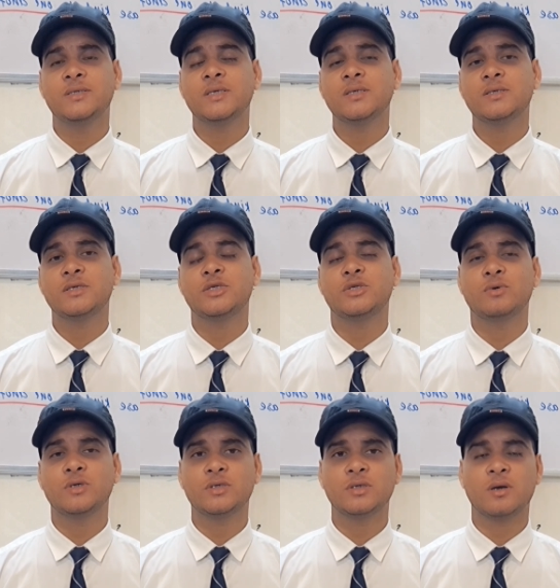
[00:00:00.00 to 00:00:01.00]
pleasant
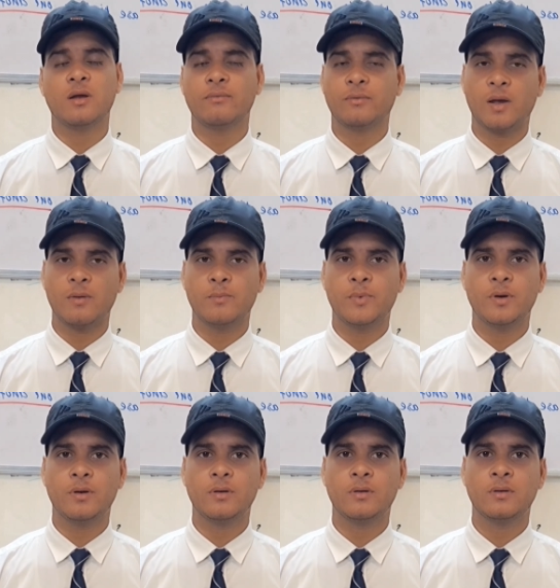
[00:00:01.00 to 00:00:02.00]
situation of
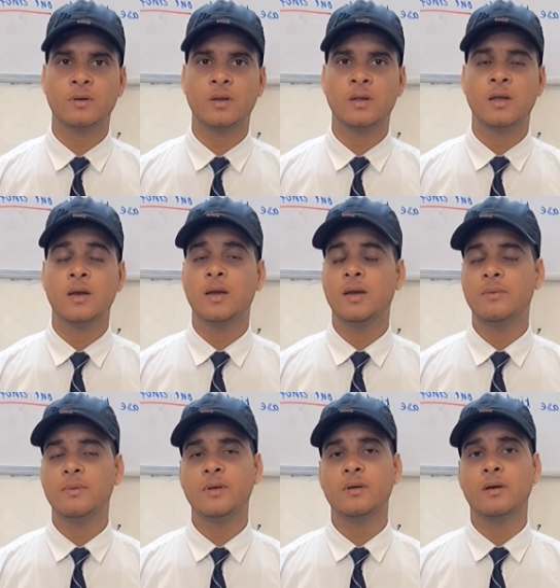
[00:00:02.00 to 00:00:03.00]
comfort,
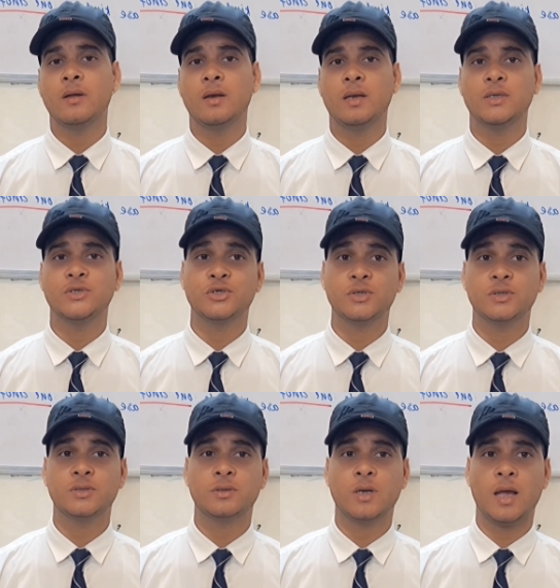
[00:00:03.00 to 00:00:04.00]
living a
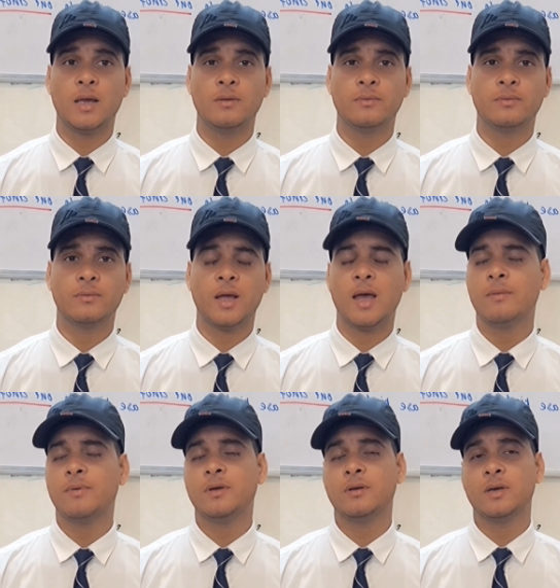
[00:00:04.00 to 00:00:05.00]
luxurious life,
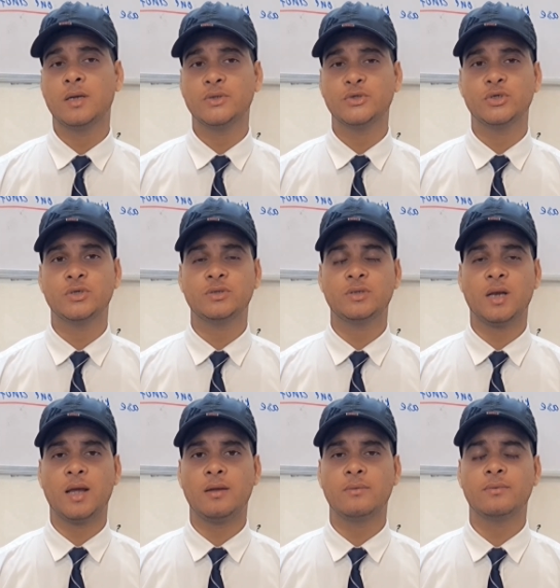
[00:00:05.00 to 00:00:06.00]
having a luxurious
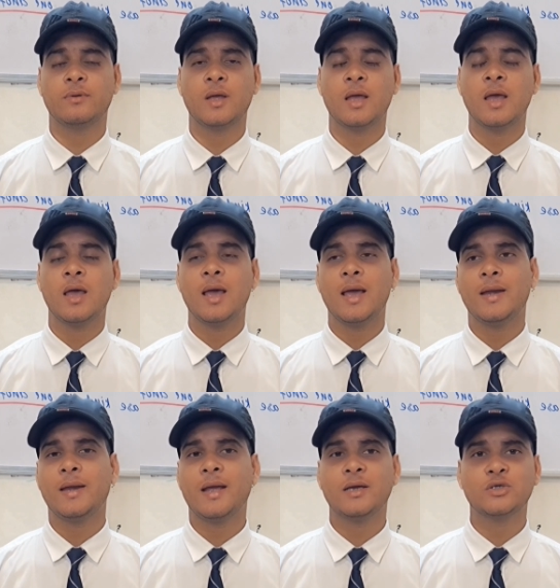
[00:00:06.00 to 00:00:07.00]
life.
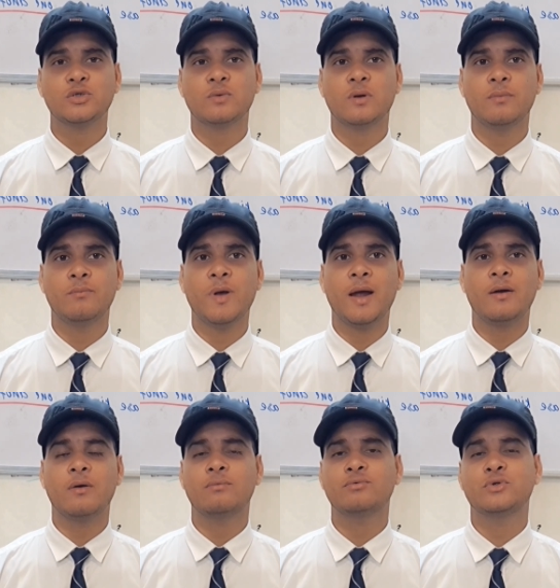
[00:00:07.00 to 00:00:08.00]
And next one,
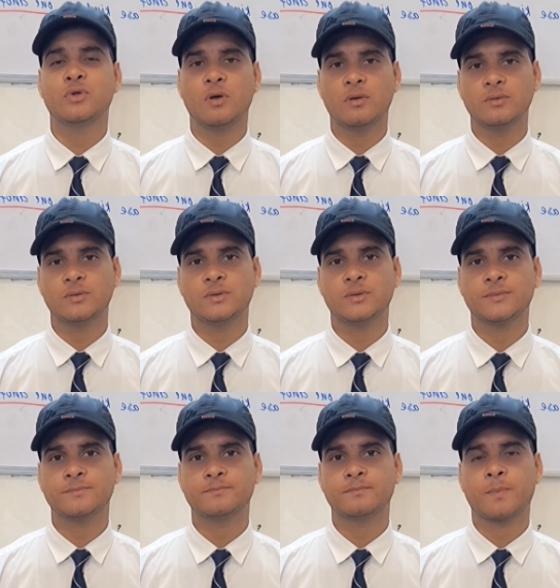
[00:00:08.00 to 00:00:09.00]
bed of thorns,
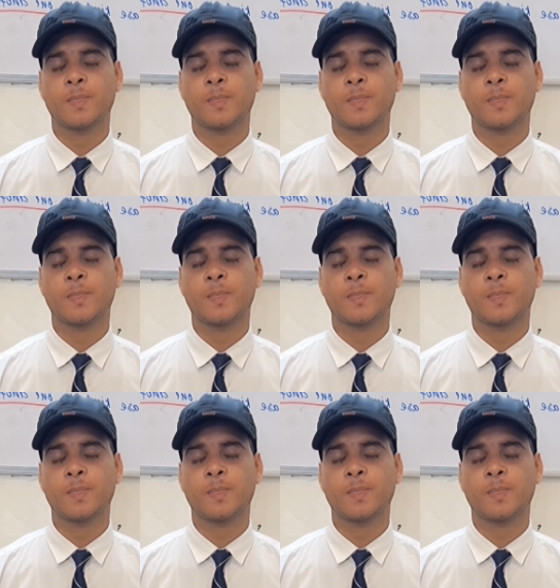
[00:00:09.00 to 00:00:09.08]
